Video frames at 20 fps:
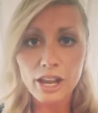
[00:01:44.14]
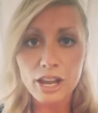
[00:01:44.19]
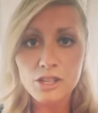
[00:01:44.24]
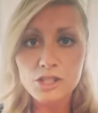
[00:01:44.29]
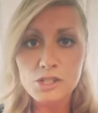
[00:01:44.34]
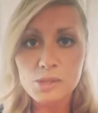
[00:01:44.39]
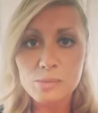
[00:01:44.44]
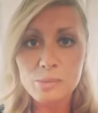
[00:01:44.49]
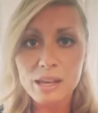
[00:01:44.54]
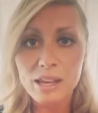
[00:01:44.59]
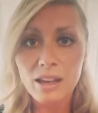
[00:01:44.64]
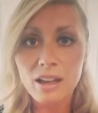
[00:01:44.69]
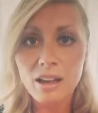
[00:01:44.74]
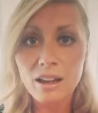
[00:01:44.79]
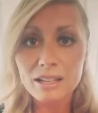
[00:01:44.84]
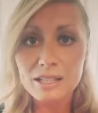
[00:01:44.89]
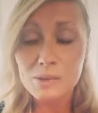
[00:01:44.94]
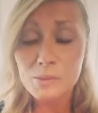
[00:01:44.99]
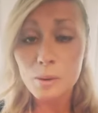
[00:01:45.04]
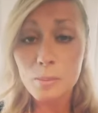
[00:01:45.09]
just being
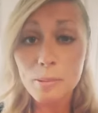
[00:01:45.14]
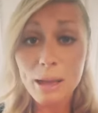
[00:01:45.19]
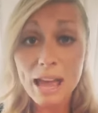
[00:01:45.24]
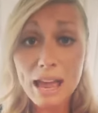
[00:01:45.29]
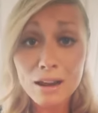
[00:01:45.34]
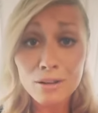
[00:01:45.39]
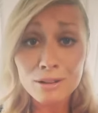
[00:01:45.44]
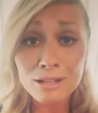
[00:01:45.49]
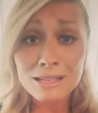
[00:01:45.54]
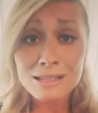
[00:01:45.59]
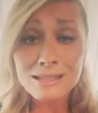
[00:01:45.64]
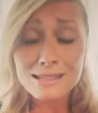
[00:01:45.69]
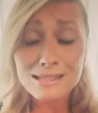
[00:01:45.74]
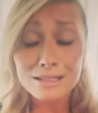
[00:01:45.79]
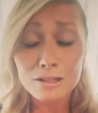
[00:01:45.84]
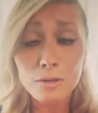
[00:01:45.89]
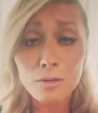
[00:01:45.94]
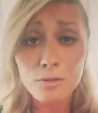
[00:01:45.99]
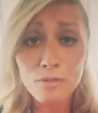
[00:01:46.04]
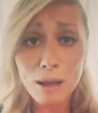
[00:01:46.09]
kind to our parents
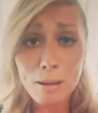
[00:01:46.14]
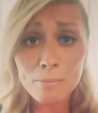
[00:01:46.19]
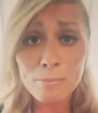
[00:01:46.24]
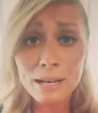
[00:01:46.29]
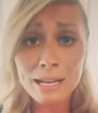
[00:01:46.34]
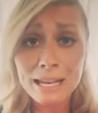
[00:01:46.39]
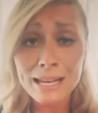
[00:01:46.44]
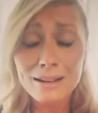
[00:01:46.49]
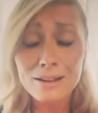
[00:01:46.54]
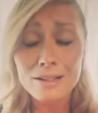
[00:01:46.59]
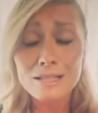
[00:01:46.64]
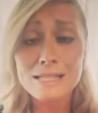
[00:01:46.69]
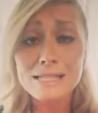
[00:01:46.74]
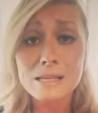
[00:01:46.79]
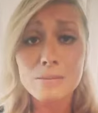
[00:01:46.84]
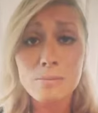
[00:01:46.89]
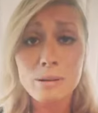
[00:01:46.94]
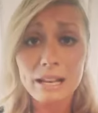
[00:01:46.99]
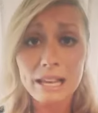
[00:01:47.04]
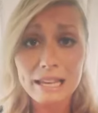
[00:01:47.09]
and our family and our
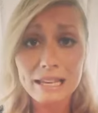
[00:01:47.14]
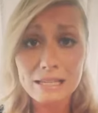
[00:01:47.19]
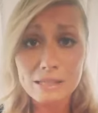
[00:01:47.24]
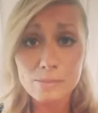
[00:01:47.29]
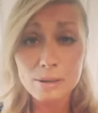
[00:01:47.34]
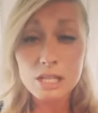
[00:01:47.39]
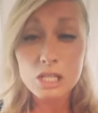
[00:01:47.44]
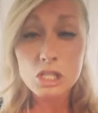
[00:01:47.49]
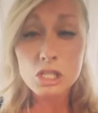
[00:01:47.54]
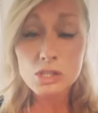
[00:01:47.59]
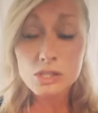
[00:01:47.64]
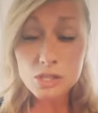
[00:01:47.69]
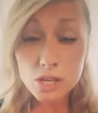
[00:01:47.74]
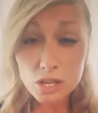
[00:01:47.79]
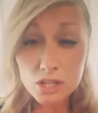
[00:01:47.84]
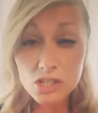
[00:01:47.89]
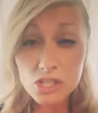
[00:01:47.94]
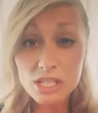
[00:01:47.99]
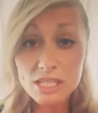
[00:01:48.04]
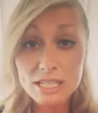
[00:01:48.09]
siblings makes
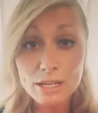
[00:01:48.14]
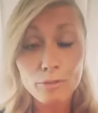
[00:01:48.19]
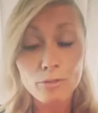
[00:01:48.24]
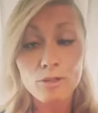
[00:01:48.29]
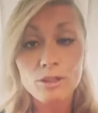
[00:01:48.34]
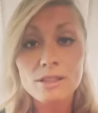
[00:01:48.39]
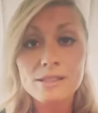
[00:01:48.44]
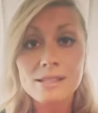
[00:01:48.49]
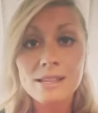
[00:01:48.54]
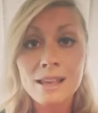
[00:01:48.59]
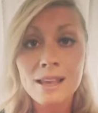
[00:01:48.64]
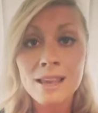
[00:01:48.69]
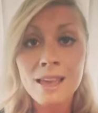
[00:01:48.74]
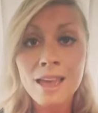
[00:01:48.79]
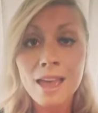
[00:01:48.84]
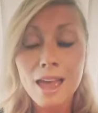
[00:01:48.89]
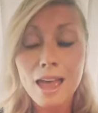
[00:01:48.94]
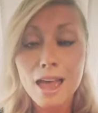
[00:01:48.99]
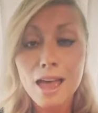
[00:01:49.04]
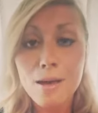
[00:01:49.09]
such a difference
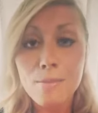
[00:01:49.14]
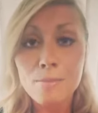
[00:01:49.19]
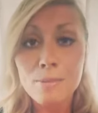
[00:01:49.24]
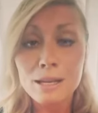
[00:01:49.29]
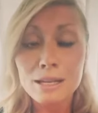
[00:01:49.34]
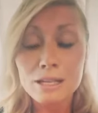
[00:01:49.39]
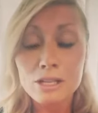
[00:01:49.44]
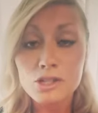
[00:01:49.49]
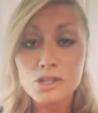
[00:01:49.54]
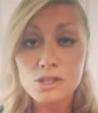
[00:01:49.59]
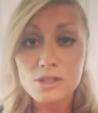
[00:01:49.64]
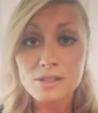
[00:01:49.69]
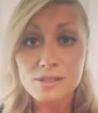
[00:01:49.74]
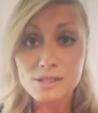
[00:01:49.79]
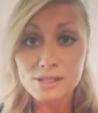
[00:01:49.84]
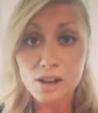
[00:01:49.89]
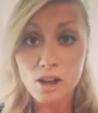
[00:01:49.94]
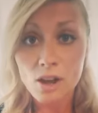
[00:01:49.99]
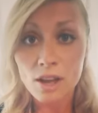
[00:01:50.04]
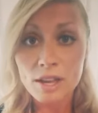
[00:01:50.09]
in each
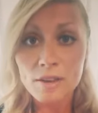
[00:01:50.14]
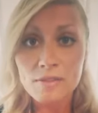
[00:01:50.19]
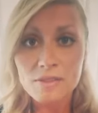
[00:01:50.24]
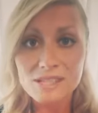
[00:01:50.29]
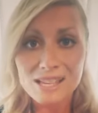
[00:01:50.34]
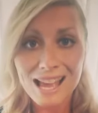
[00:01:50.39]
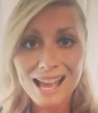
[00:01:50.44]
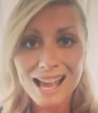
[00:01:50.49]
other's lives.